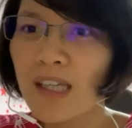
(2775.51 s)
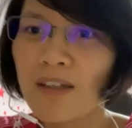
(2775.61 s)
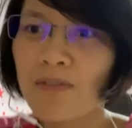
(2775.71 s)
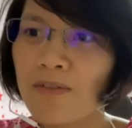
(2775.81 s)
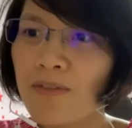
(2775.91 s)

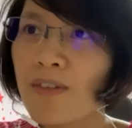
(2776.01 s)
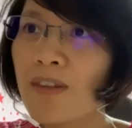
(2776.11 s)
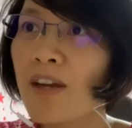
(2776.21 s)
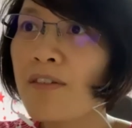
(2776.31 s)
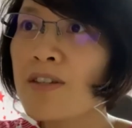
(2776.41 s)
If
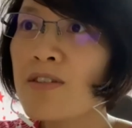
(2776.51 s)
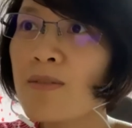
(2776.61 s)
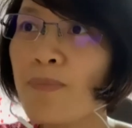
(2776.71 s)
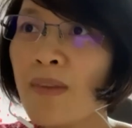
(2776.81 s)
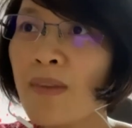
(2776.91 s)

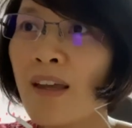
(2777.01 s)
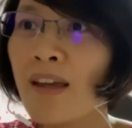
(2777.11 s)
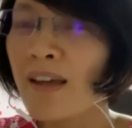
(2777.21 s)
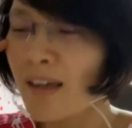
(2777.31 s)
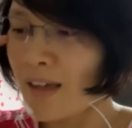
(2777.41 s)

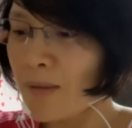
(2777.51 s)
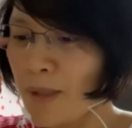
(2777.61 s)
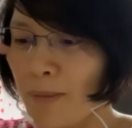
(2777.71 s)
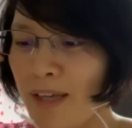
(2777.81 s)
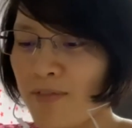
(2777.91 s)

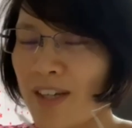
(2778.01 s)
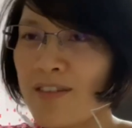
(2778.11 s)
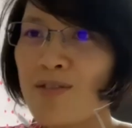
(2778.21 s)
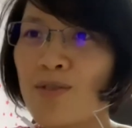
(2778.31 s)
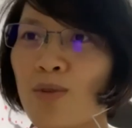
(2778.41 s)

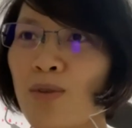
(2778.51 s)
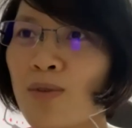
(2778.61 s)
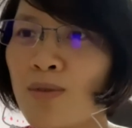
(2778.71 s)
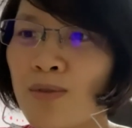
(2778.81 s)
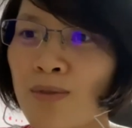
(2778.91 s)
there's
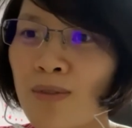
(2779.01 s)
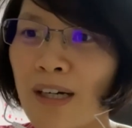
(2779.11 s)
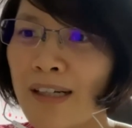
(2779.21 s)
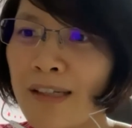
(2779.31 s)
no...